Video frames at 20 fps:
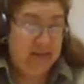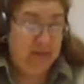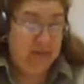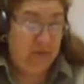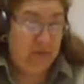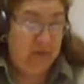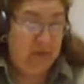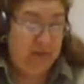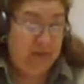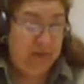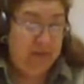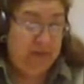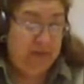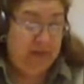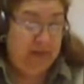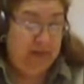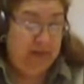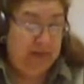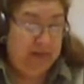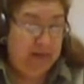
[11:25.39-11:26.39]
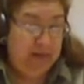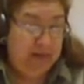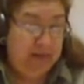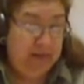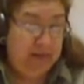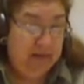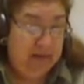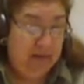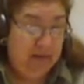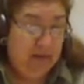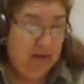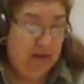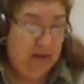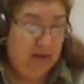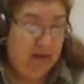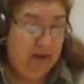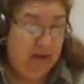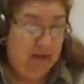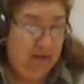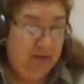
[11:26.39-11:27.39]
or the mud,
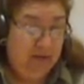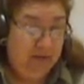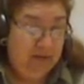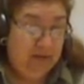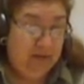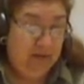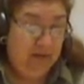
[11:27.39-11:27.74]
on the